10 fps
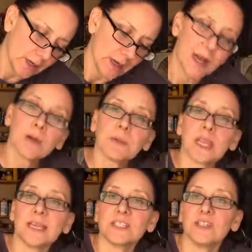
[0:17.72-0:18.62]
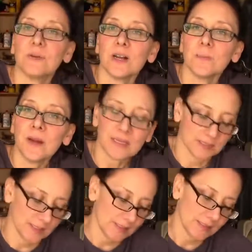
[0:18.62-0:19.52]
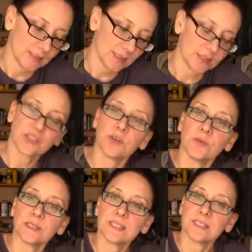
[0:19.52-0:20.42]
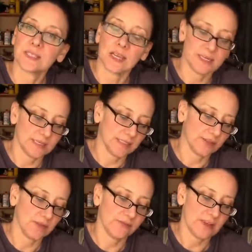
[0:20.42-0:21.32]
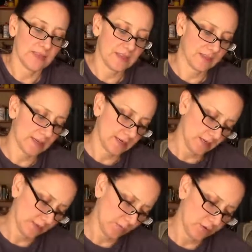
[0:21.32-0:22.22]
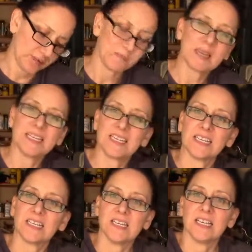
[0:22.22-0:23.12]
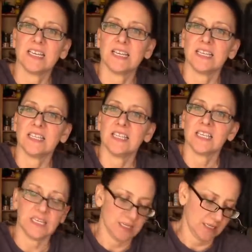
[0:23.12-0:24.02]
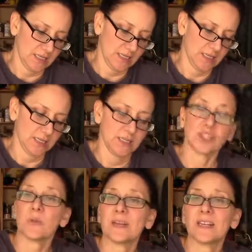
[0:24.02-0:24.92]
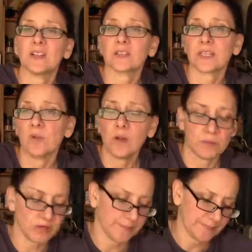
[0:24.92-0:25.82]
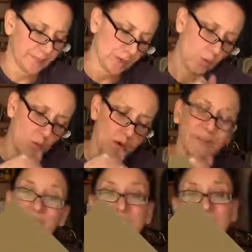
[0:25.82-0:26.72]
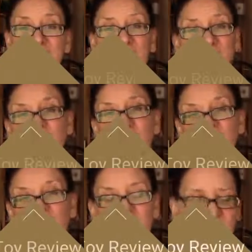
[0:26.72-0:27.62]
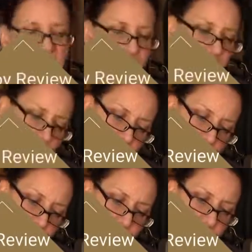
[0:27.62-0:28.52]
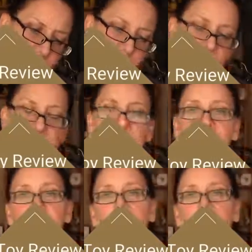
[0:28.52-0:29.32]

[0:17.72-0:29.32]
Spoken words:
I would like to unbox this and show you what's inside and tell you if I think that it's worth spending the $20 at Walmart or $50 online for this